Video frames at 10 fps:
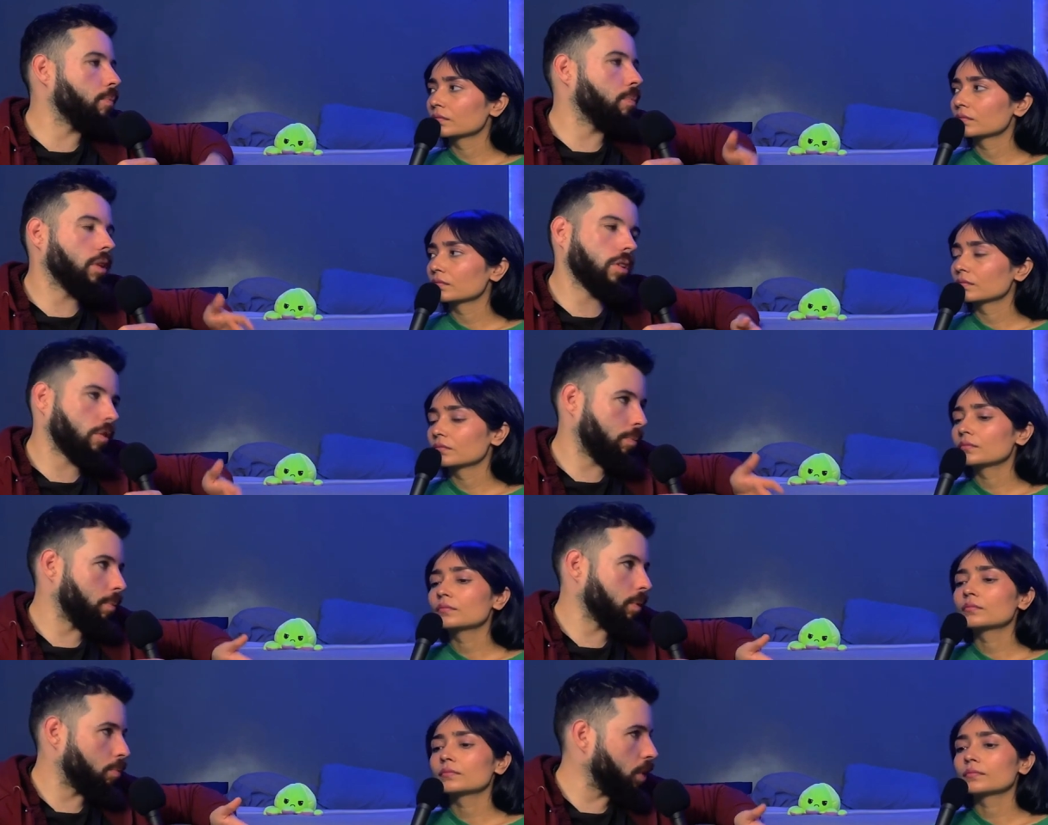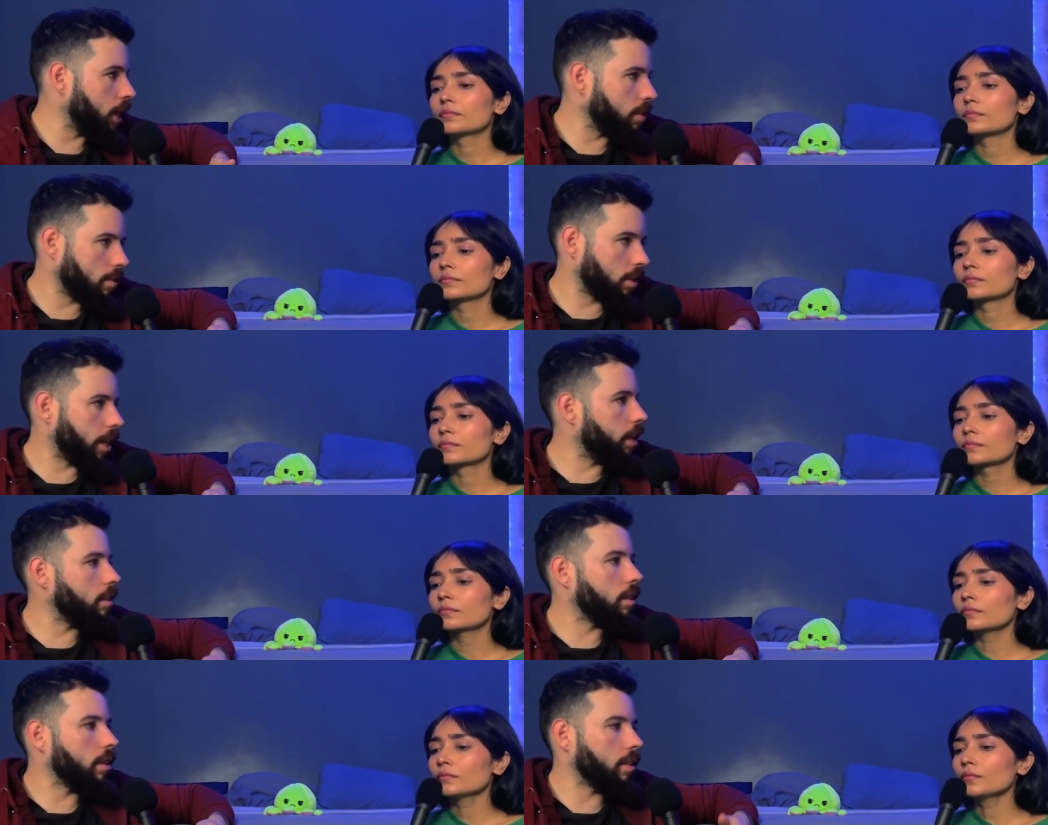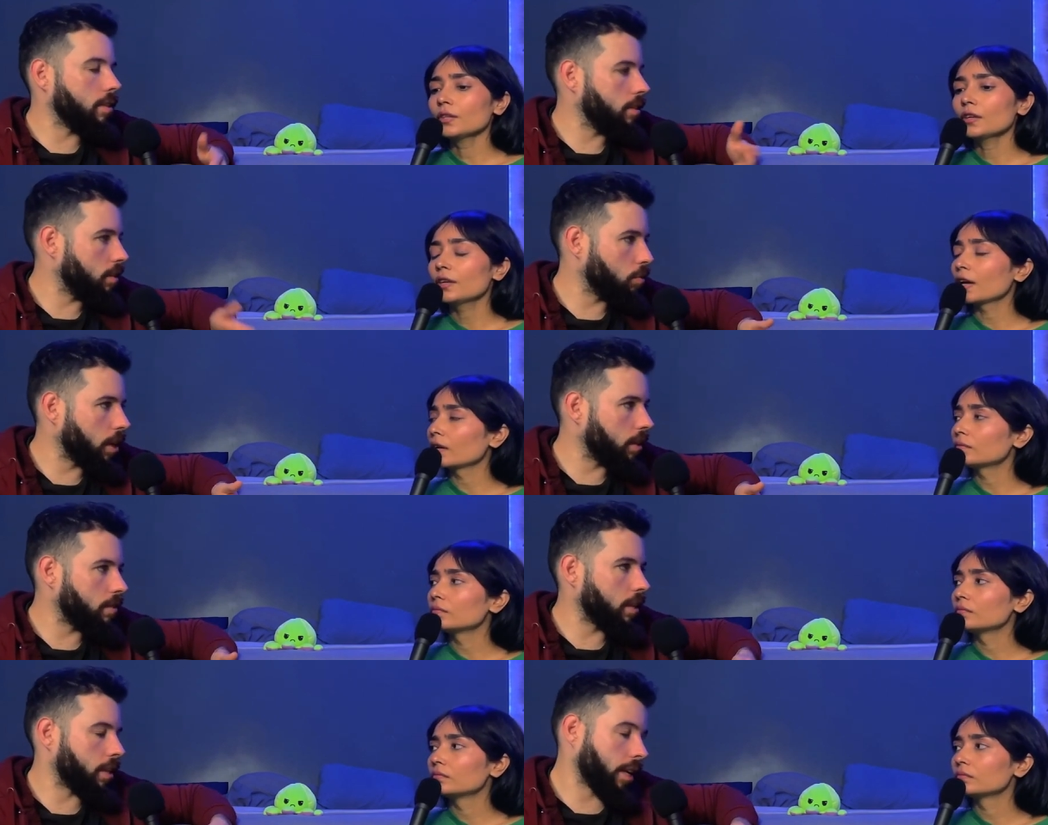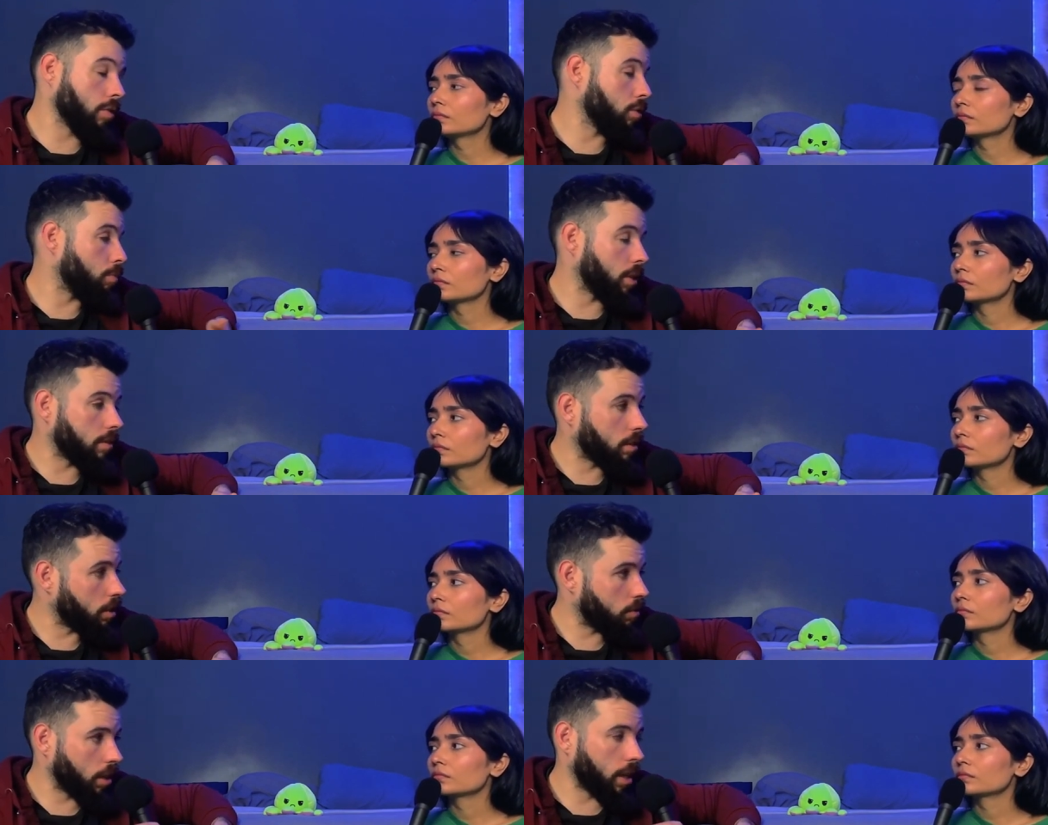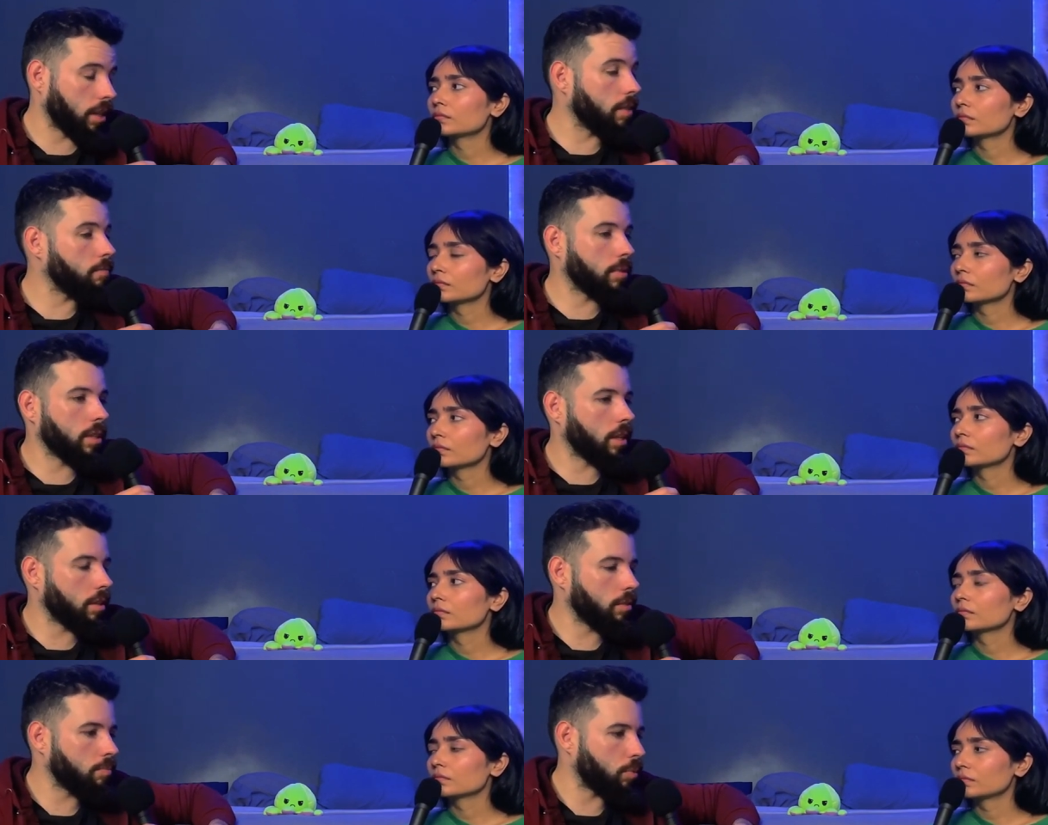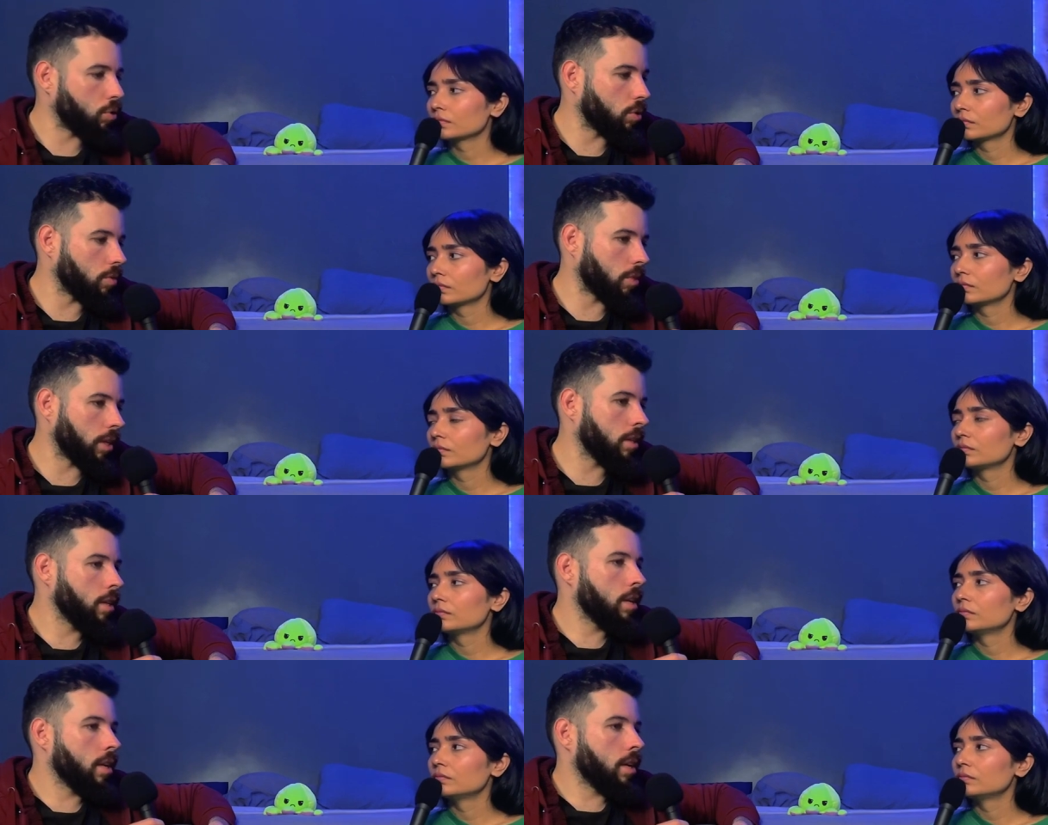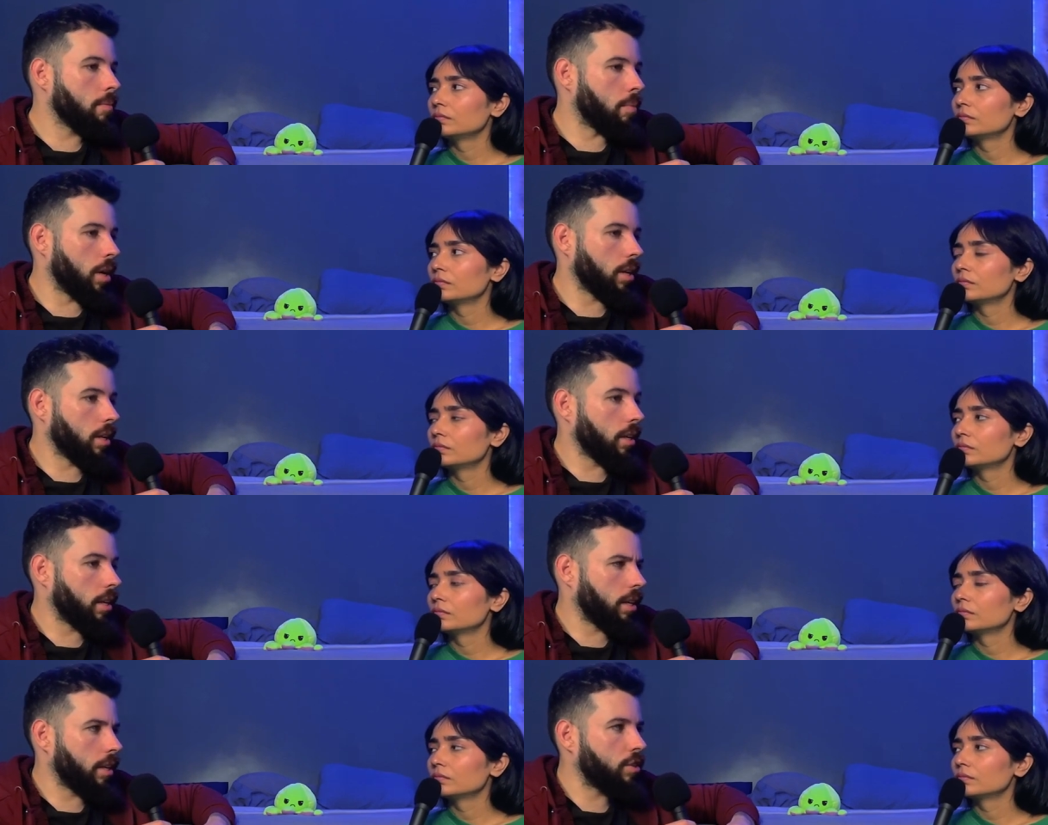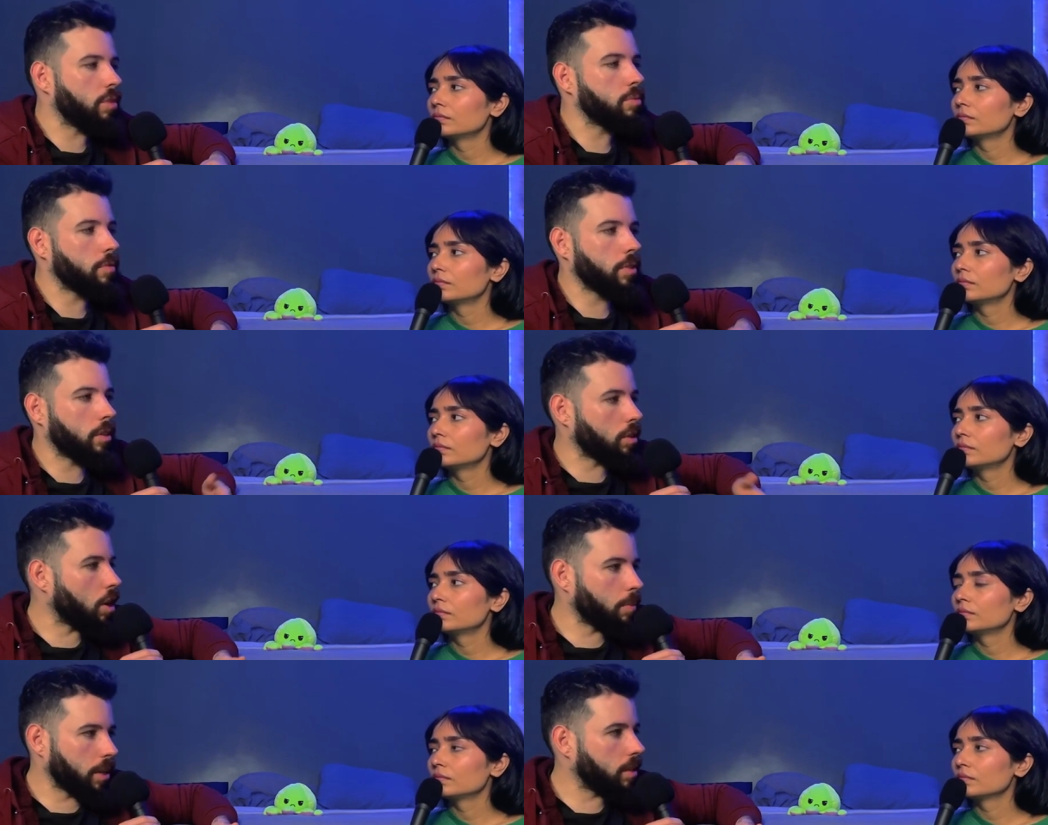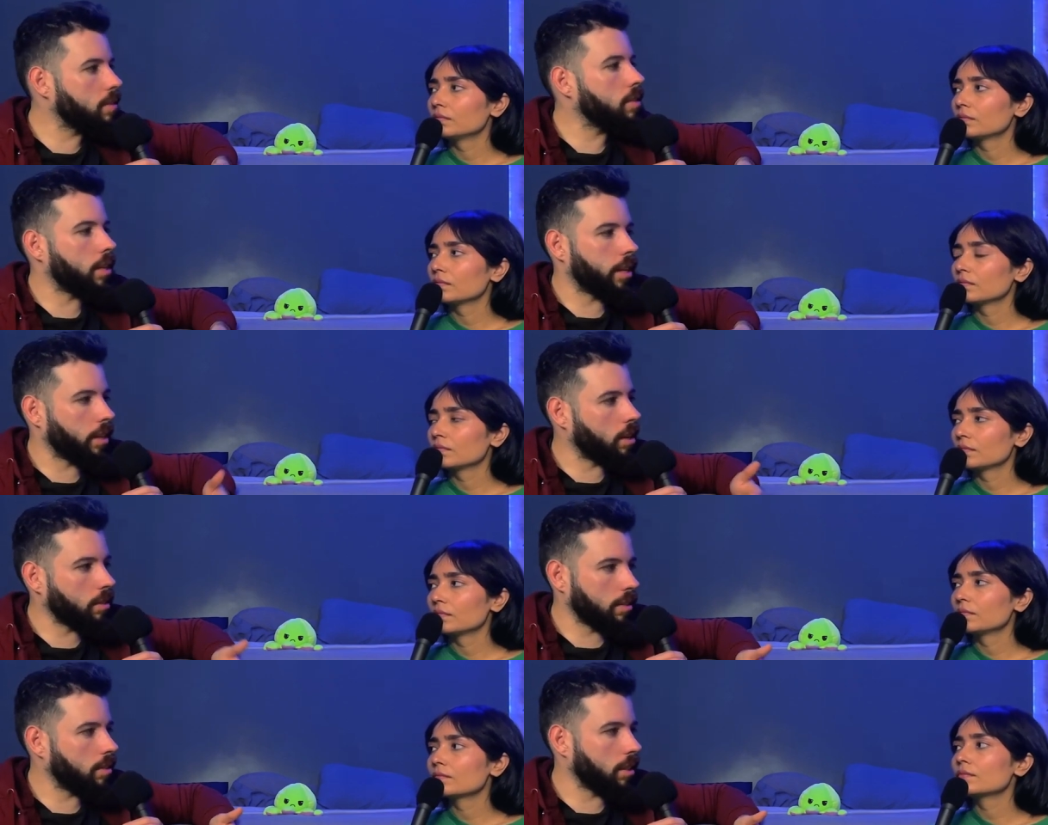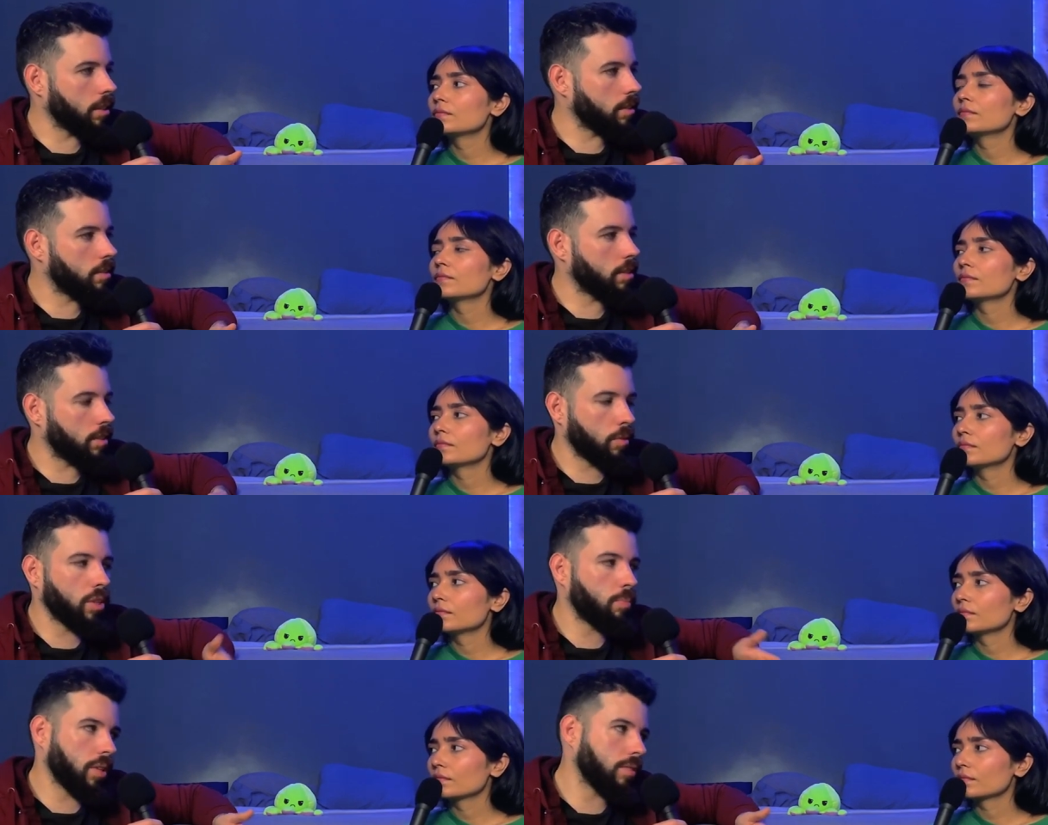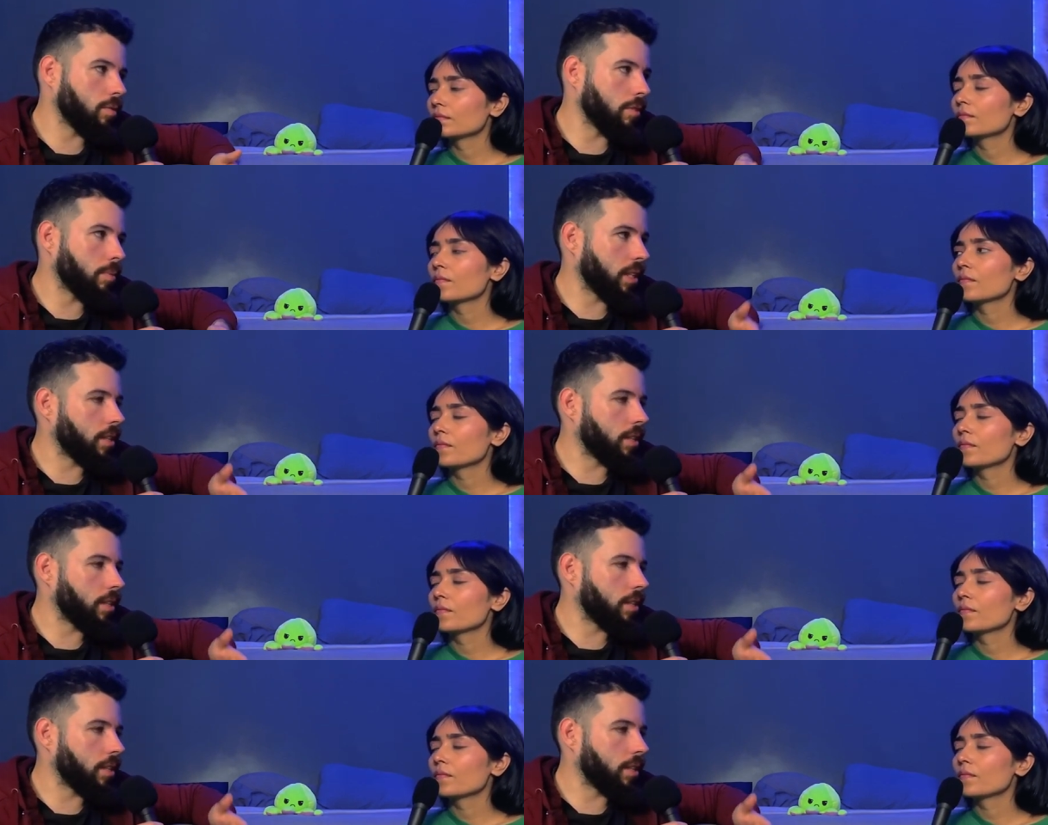Speaker 1: now a lot of people praise, and it is a great, and I also praise the country. I love Portugal, right? But in terms of economics and all these things, it's a great place to